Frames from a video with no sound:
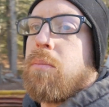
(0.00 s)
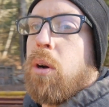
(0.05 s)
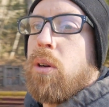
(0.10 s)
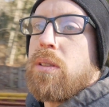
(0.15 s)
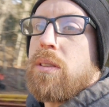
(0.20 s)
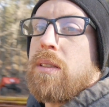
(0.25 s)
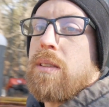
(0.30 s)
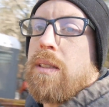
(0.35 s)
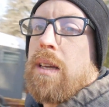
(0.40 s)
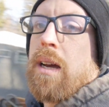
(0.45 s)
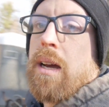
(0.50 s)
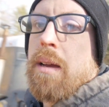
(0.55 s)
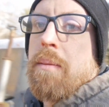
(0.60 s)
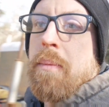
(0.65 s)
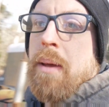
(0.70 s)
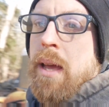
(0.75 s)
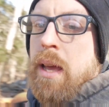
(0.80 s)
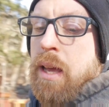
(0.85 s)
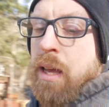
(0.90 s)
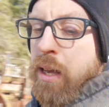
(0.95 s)
most of the
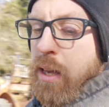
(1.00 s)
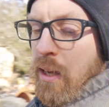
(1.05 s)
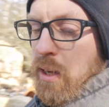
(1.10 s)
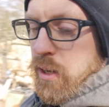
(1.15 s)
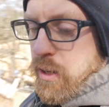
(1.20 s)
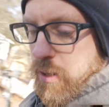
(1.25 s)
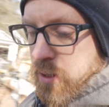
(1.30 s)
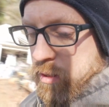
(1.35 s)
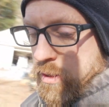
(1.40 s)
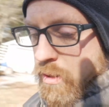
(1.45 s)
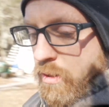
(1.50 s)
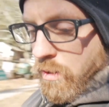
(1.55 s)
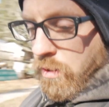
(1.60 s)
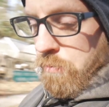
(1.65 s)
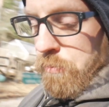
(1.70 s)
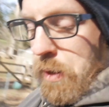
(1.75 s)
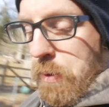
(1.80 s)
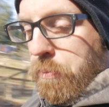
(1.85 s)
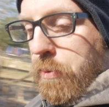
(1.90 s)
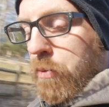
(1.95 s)
time, and there
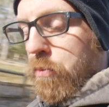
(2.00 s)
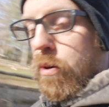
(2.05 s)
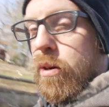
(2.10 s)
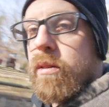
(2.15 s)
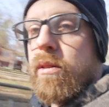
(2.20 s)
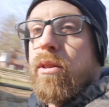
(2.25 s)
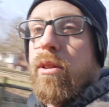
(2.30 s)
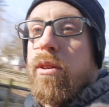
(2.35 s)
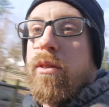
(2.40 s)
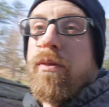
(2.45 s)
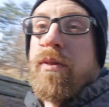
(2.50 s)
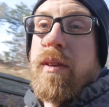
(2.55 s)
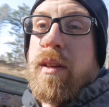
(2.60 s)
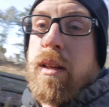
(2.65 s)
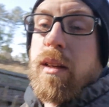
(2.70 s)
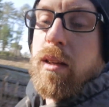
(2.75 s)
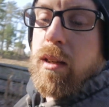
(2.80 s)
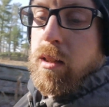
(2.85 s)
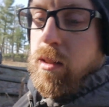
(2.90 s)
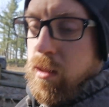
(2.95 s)
might be one
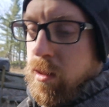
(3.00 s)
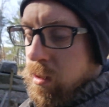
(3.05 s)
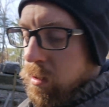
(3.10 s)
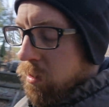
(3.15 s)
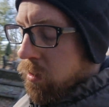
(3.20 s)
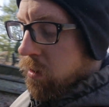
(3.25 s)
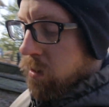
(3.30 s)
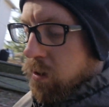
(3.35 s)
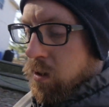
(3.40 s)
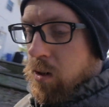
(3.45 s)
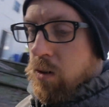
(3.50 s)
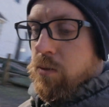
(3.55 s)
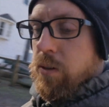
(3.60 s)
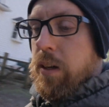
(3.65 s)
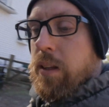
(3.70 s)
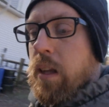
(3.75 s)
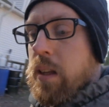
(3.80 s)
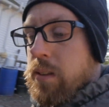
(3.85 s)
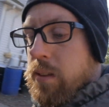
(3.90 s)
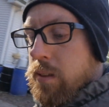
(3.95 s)
goofy O-ring
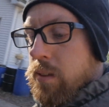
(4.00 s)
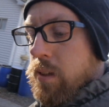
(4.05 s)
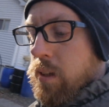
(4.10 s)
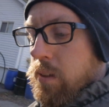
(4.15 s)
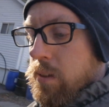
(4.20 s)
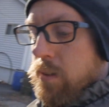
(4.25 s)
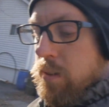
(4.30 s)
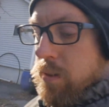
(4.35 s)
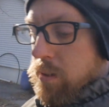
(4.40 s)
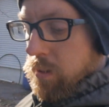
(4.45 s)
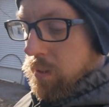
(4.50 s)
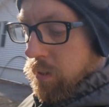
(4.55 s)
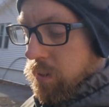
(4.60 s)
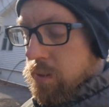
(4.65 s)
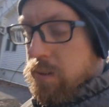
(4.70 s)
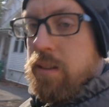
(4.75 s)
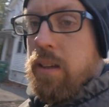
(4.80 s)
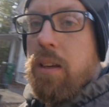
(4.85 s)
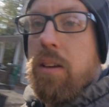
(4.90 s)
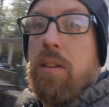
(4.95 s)
that's like a
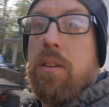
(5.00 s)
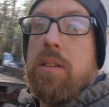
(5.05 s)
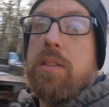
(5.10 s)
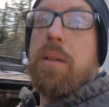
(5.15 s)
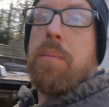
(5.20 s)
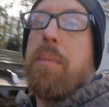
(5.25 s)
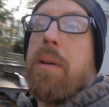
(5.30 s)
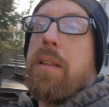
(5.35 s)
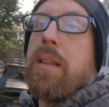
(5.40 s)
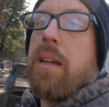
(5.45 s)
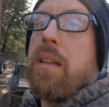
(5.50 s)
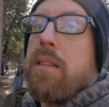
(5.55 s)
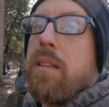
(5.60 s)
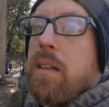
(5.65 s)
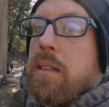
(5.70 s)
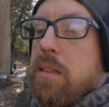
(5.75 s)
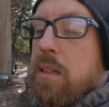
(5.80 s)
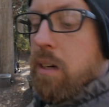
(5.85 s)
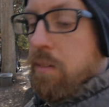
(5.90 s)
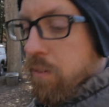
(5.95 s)
seal or something like that,
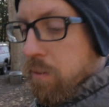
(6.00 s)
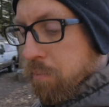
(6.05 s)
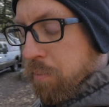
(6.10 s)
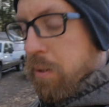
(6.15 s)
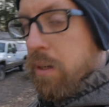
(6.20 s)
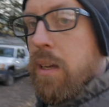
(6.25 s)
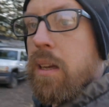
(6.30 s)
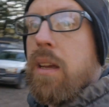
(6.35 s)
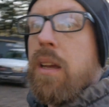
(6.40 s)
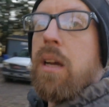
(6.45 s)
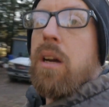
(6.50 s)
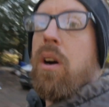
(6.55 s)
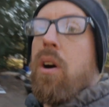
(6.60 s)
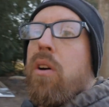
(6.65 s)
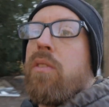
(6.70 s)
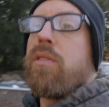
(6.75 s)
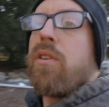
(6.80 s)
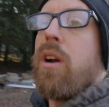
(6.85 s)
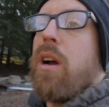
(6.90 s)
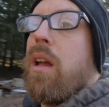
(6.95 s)
dust cover, but
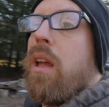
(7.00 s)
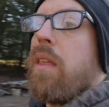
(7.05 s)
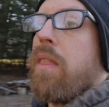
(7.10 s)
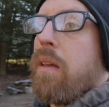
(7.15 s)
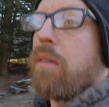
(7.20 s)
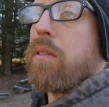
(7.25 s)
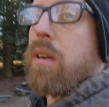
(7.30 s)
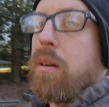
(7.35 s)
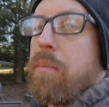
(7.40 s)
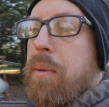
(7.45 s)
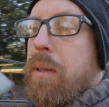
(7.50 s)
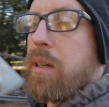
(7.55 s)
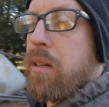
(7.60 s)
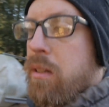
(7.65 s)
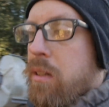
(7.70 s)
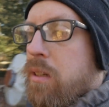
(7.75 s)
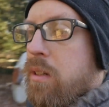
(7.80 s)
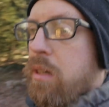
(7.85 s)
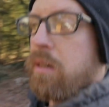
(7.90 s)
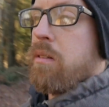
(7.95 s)
overall I think we're going to be good
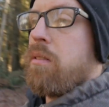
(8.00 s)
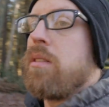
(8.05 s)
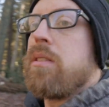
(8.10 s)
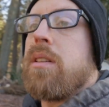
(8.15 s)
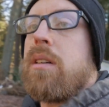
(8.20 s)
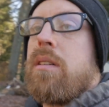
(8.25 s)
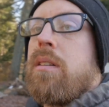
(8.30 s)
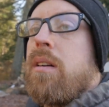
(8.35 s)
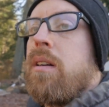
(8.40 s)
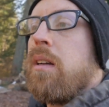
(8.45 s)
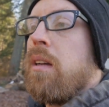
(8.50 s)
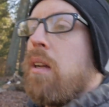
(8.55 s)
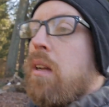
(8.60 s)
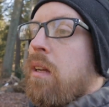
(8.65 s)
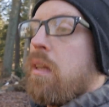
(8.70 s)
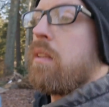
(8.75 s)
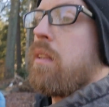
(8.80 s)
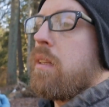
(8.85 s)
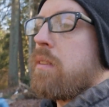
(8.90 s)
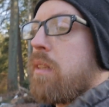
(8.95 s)
to go. So
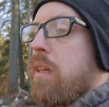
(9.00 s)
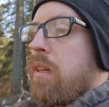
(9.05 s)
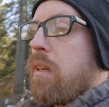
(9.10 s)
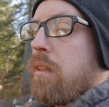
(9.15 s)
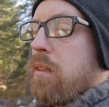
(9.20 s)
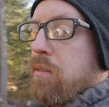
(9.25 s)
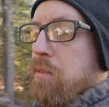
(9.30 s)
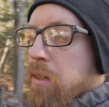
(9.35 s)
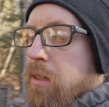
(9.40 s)
let's get into